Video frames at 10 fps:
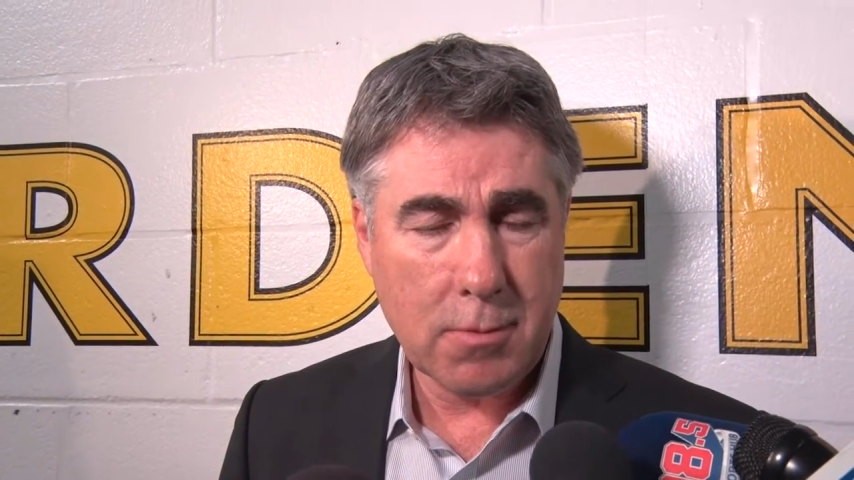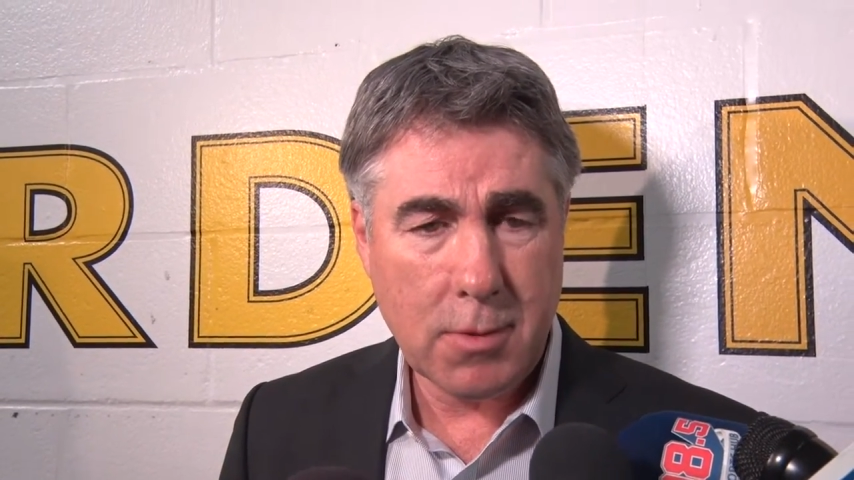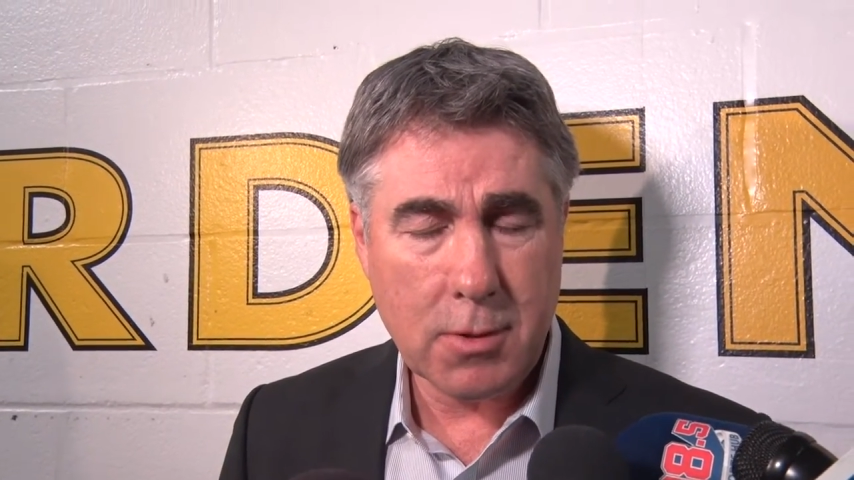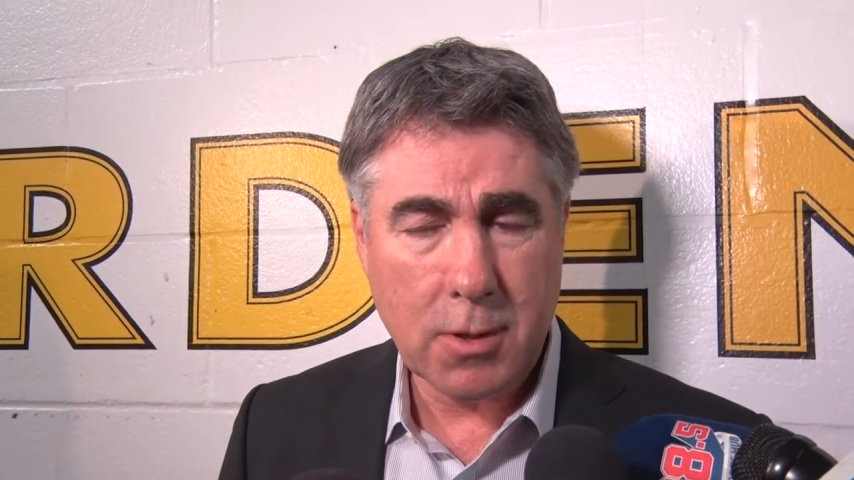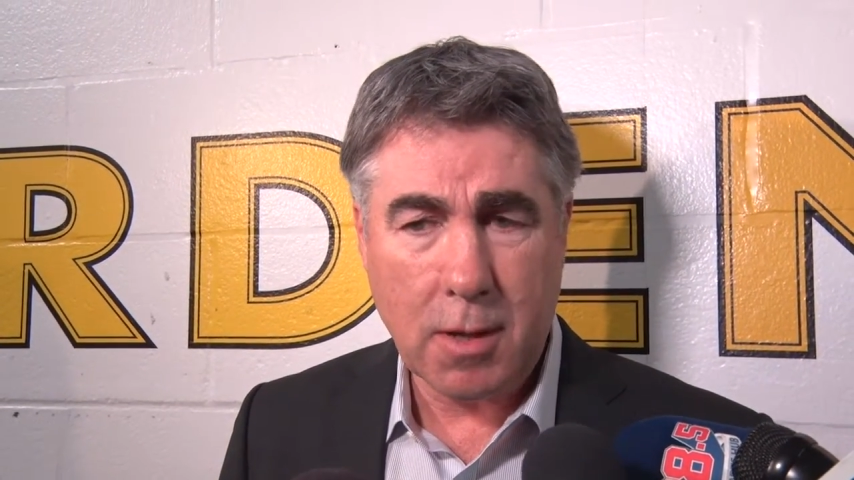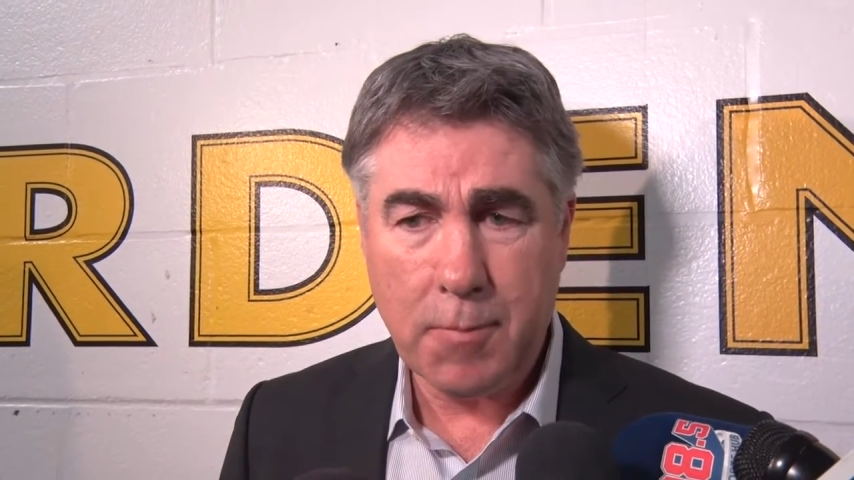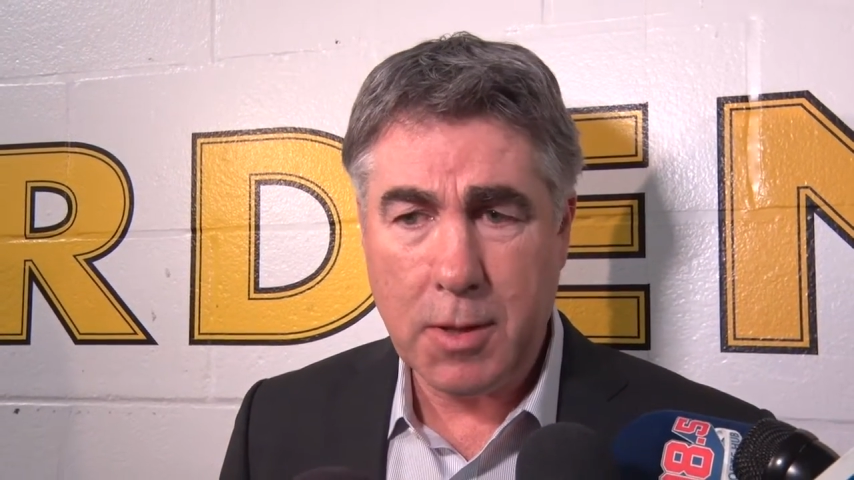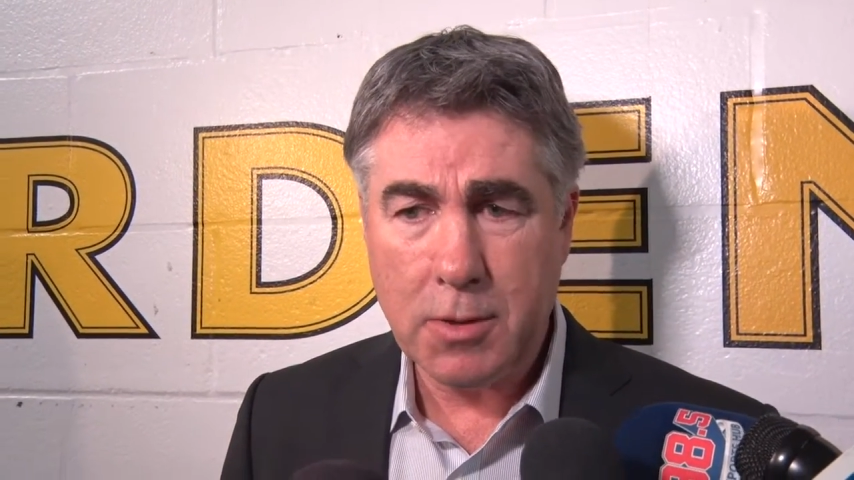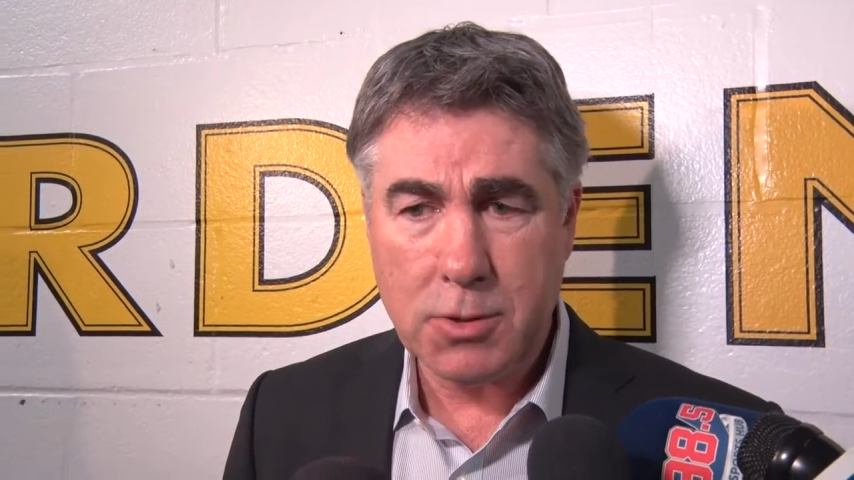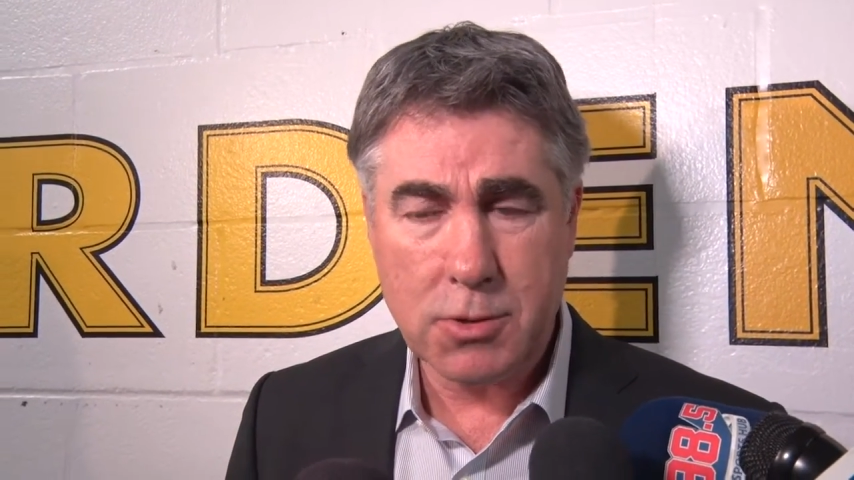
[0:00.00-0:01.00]
Their top
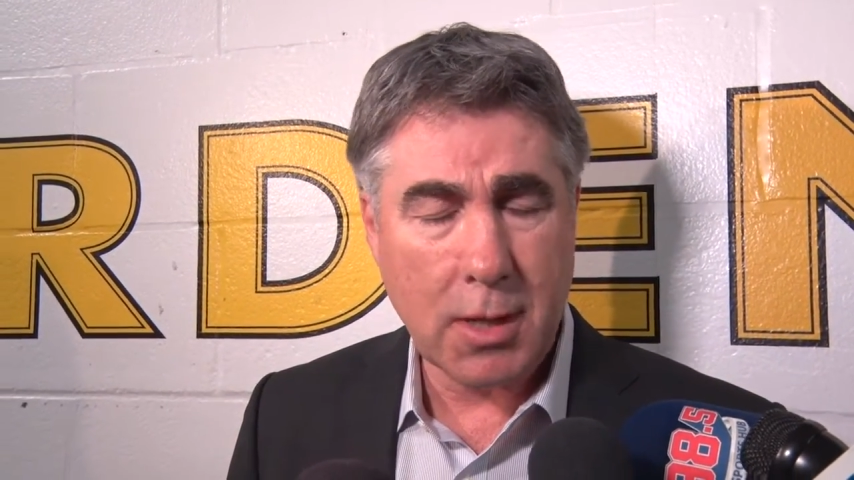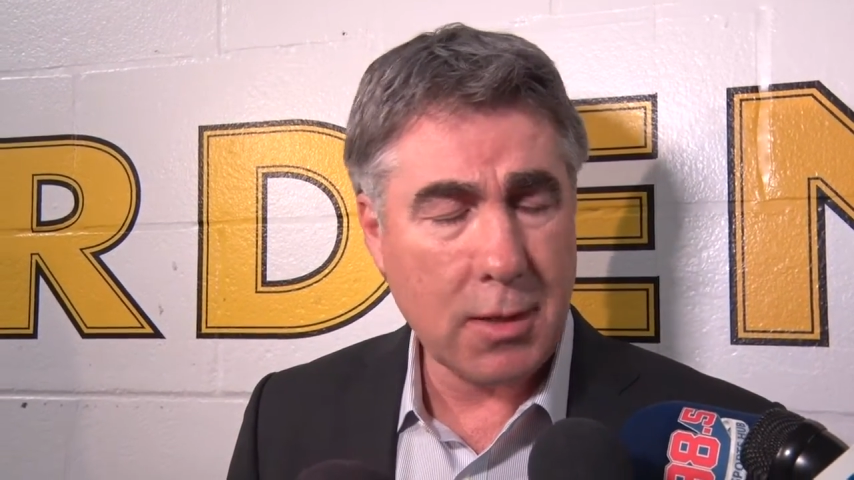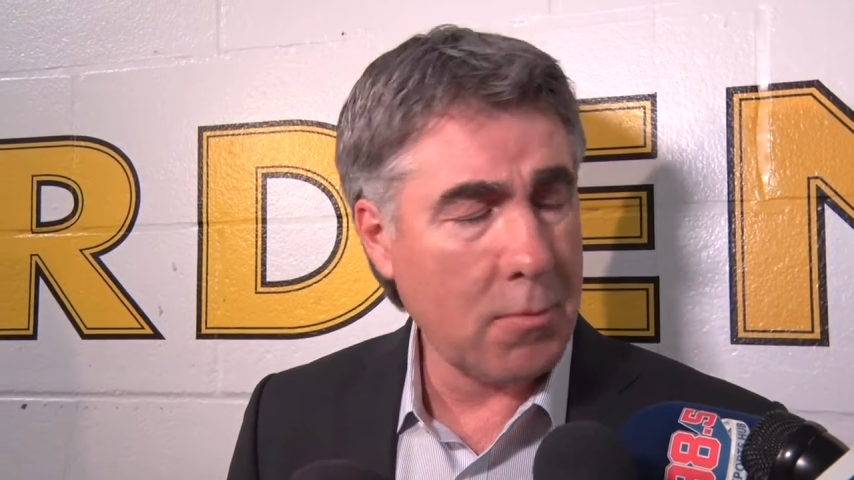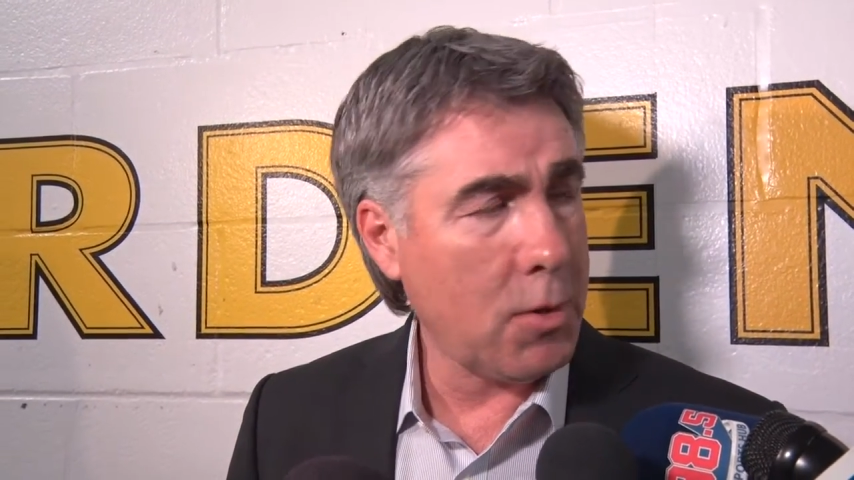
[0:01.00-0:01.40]
players drag them